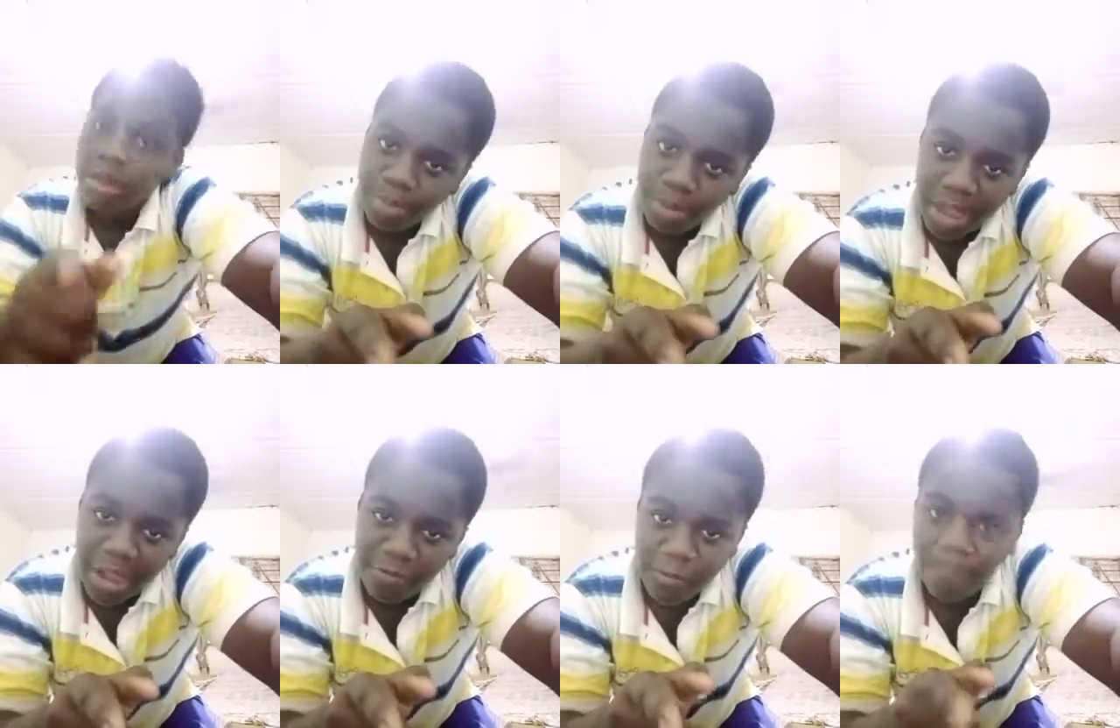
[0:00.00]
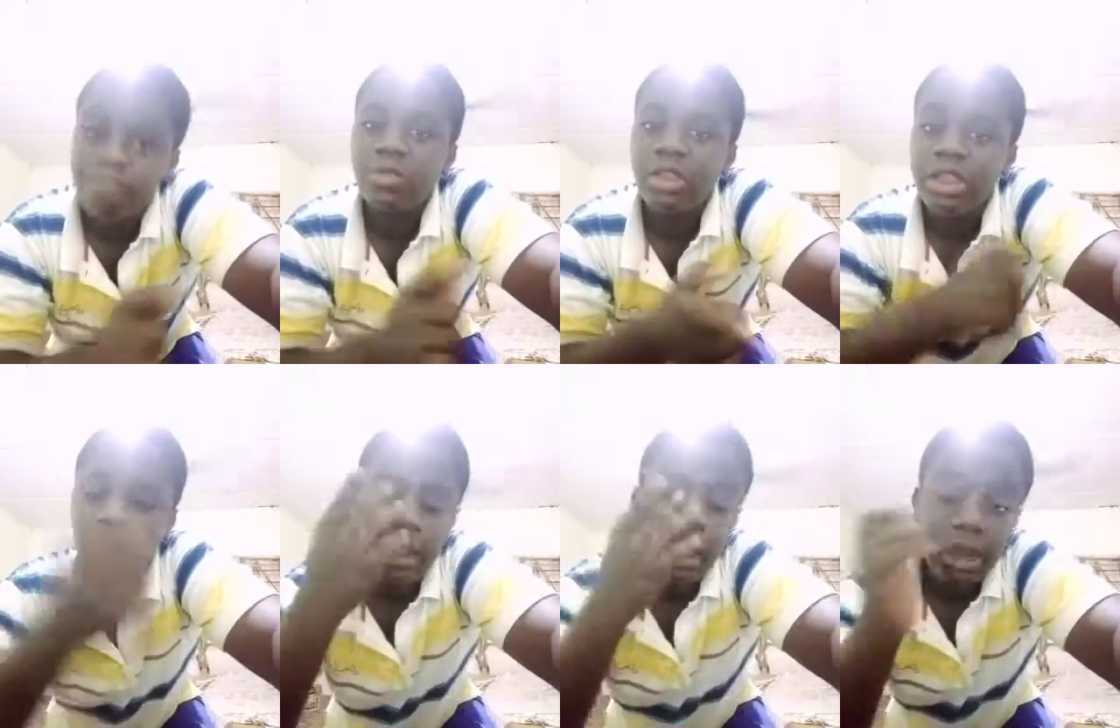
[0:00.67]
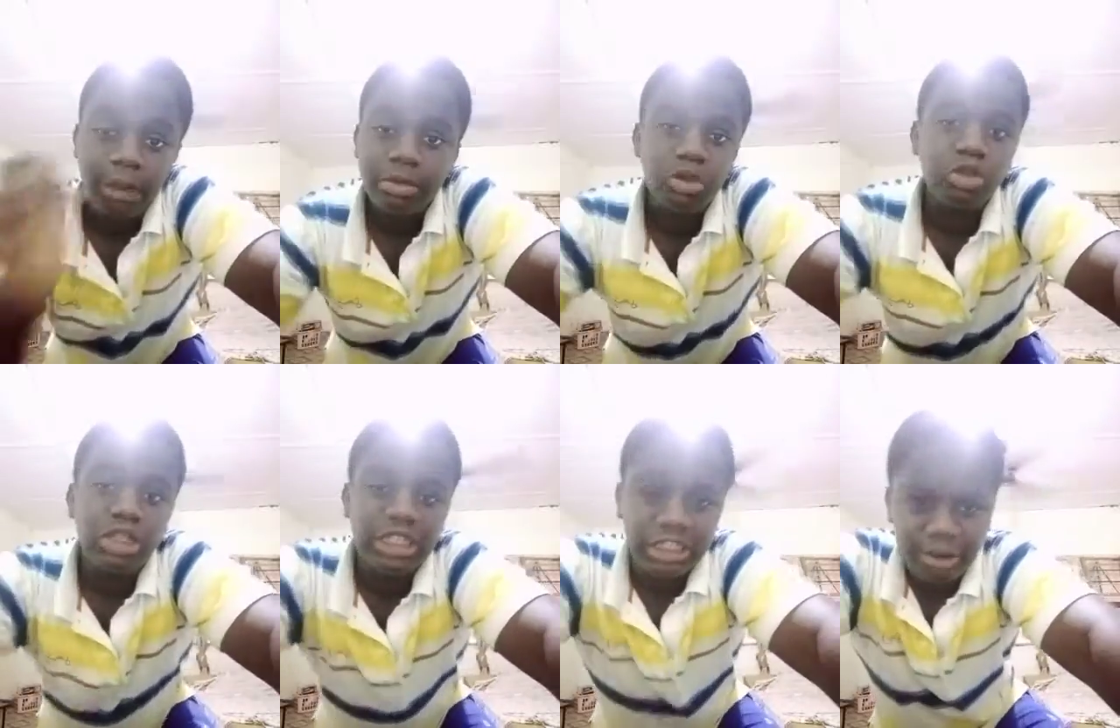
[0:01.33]
you have to um, do
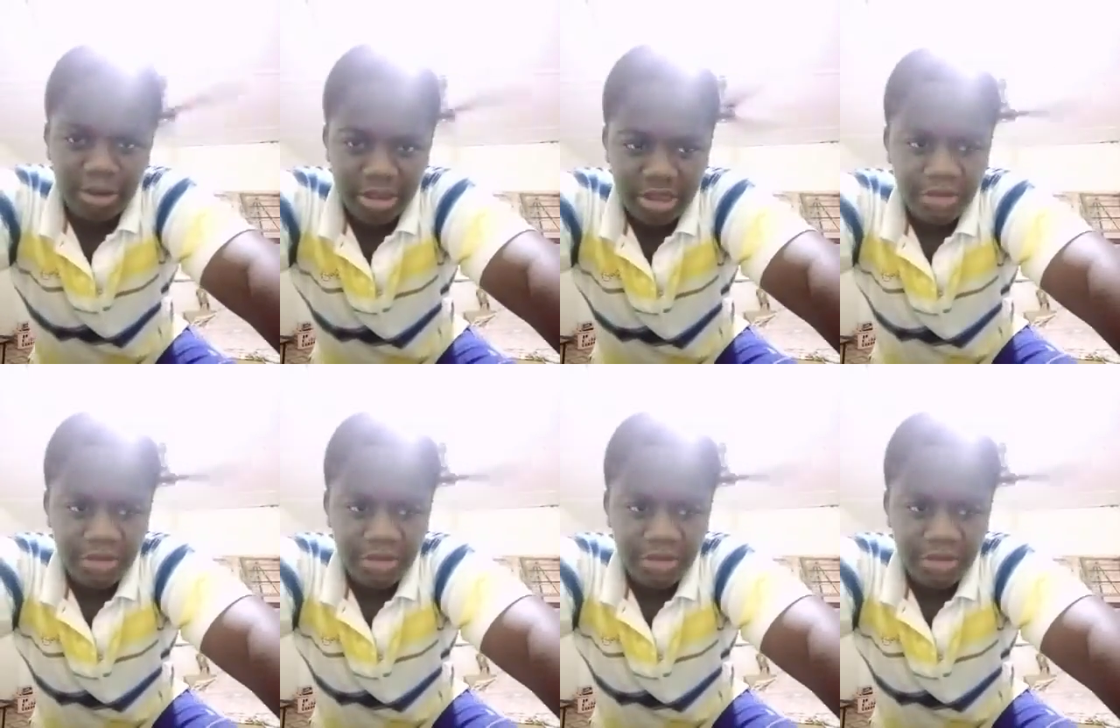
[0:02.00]
this experiment.